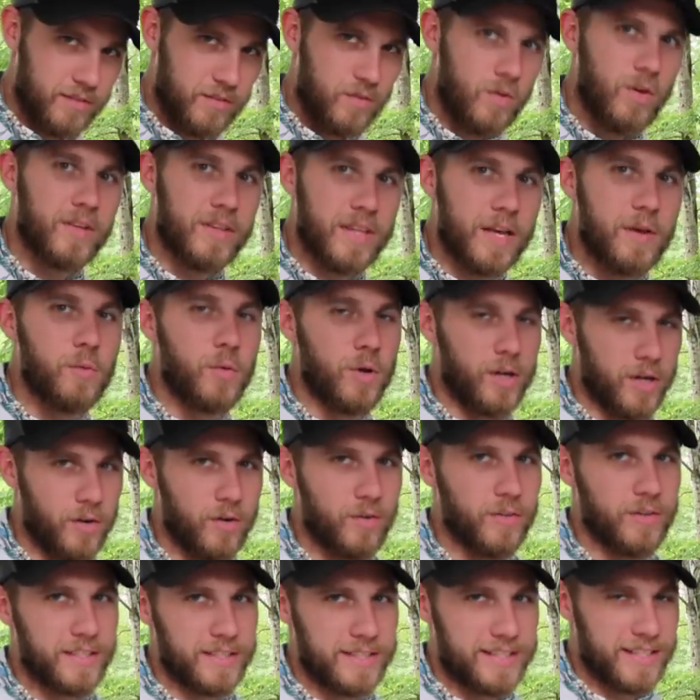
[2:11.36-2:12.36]
Well, they were
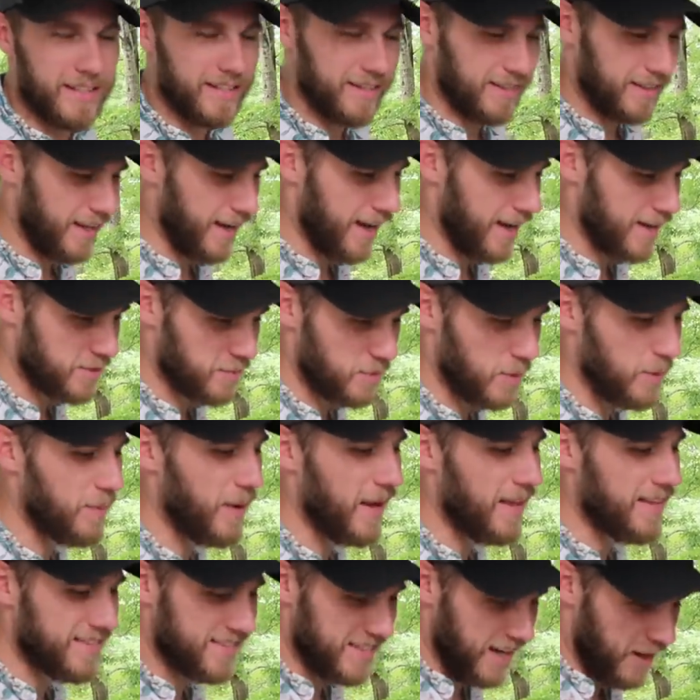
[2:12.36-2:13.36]
only taking cash, but
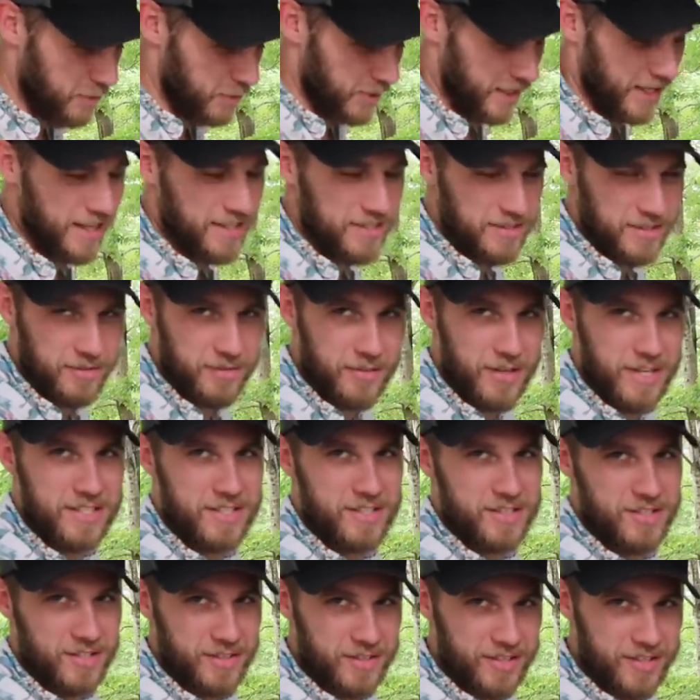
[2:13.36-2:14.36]
by the time we got to the
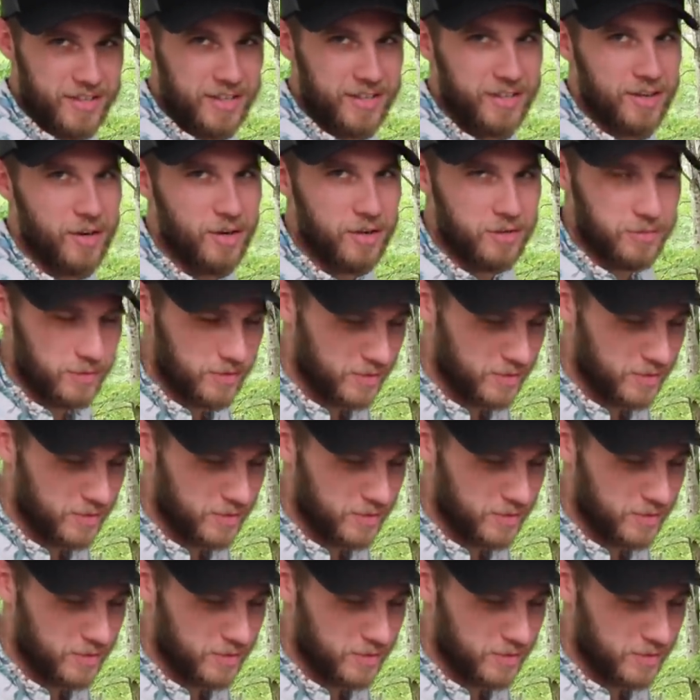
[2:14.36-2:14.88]
register, their card